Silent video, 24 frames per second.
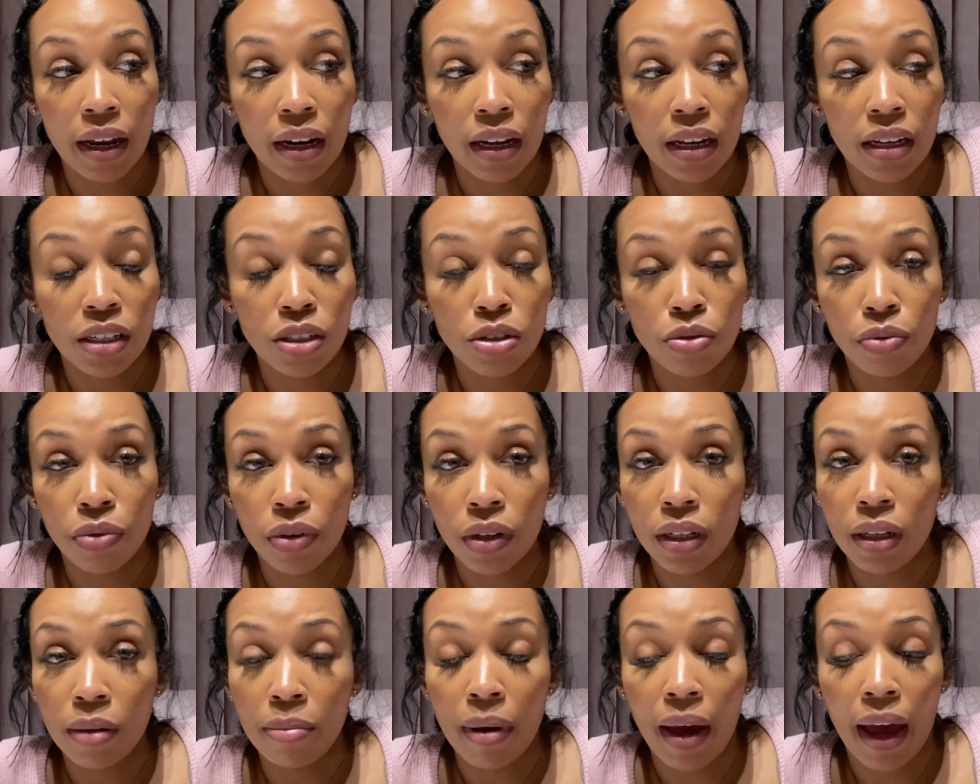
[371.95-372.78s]
It's
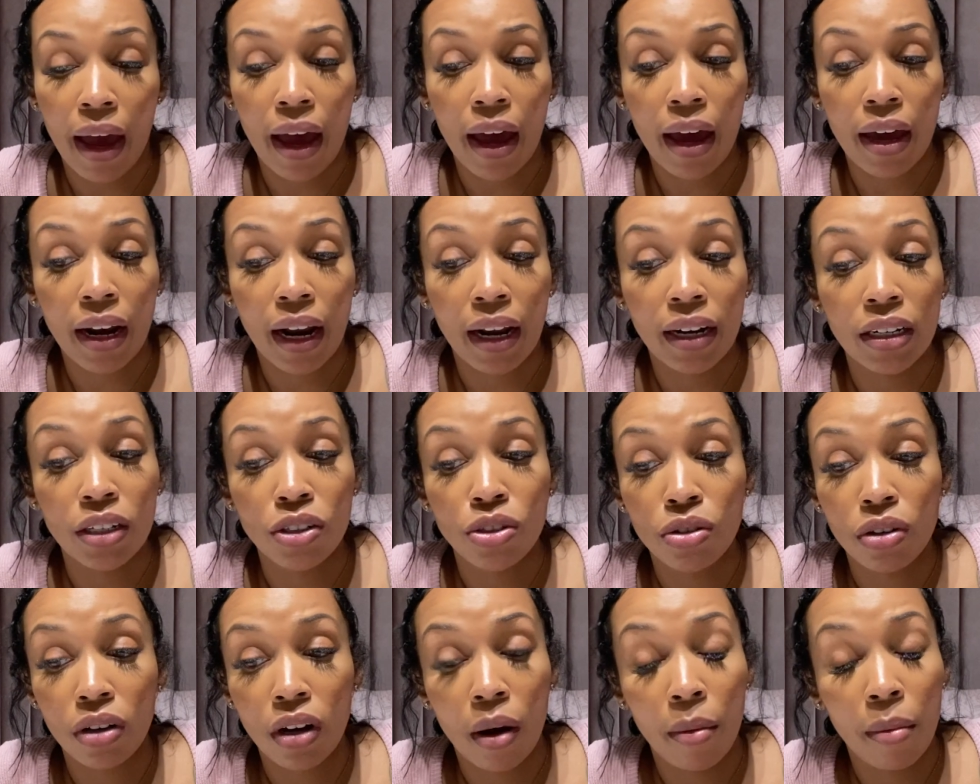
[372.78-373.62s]
really bad. I need you
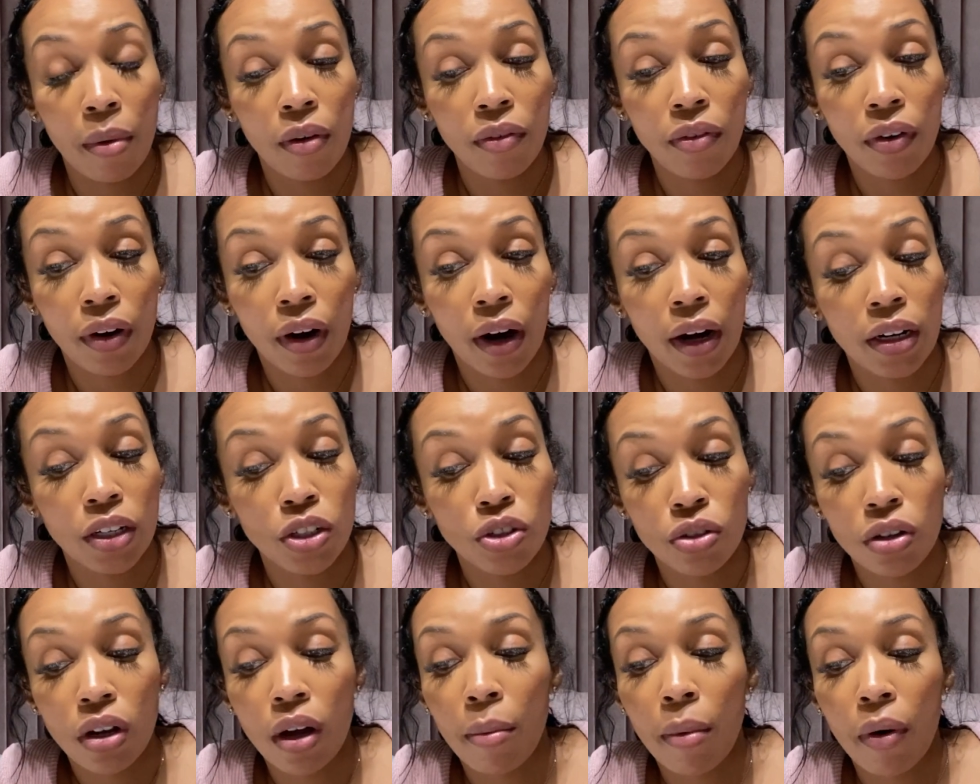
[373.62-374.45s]
to come over. I need
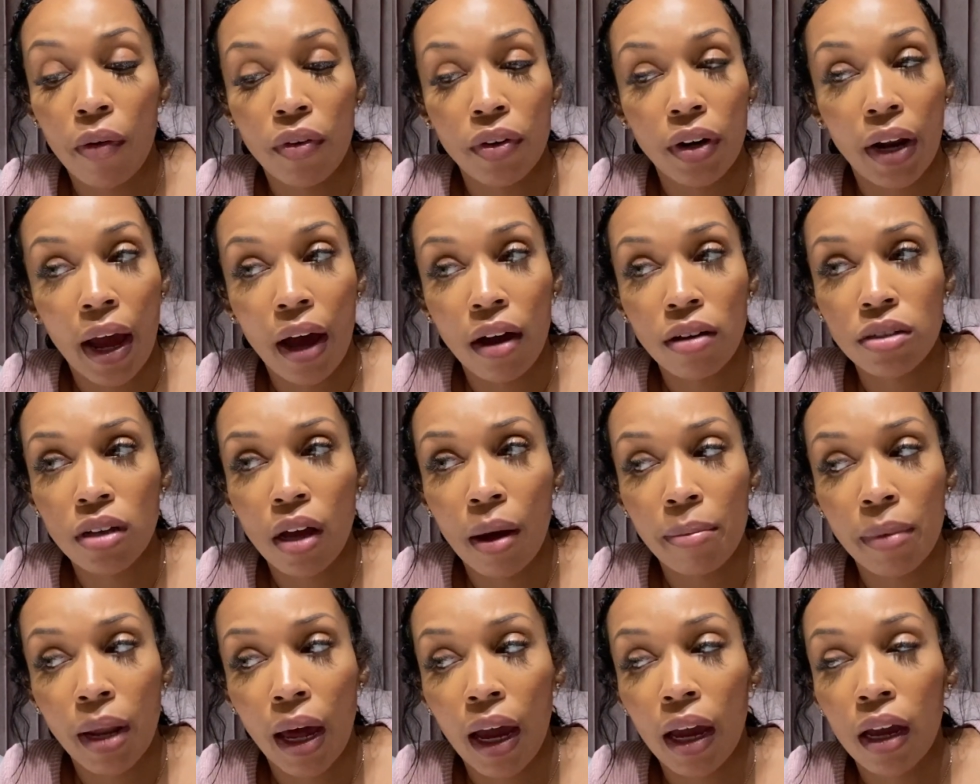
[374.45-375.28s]
you to come over now. So
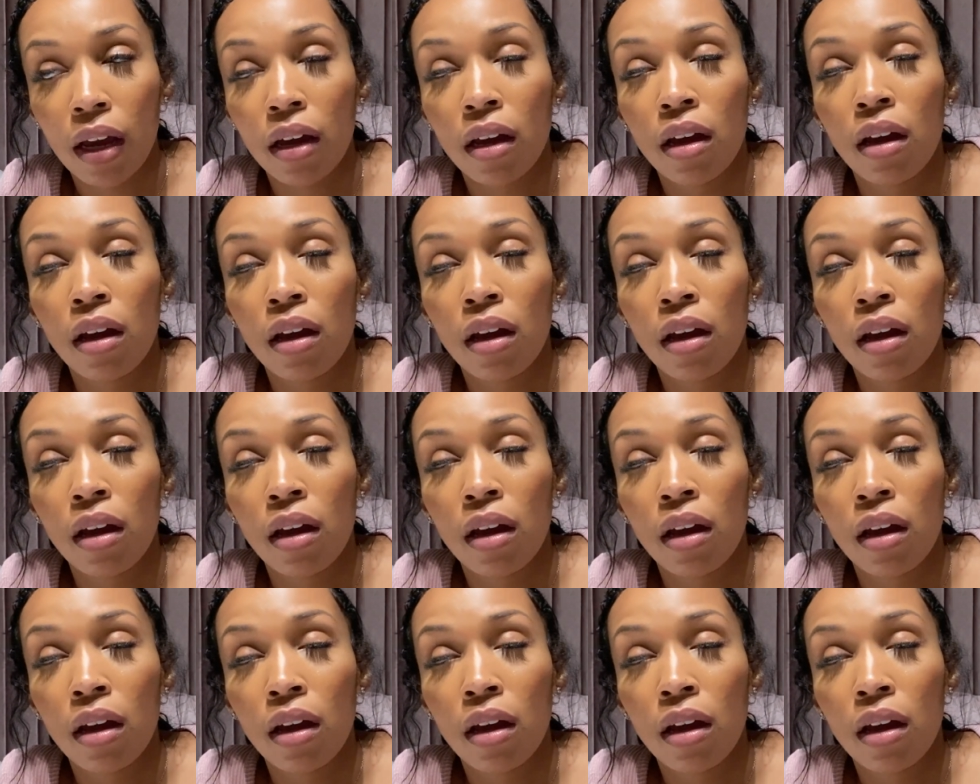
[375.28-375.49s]
I'm like,